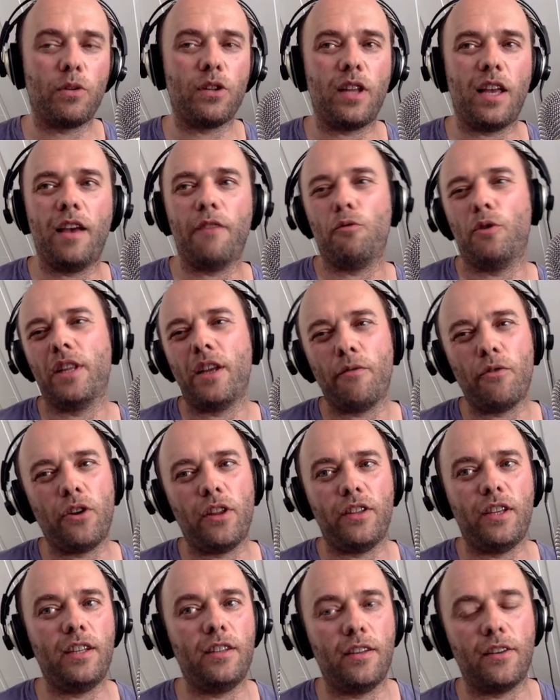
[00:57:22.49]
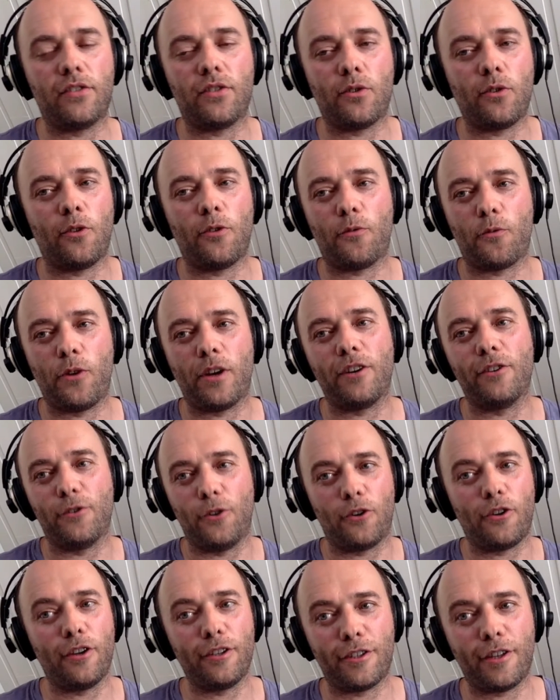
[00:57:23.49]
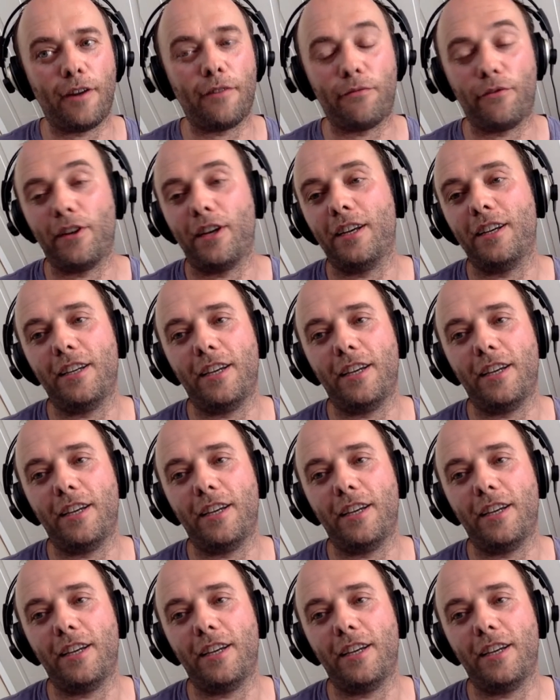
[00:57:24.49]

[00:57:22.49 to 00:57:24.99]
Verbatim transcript: but whenever I need this sort of quick and dirty stuff,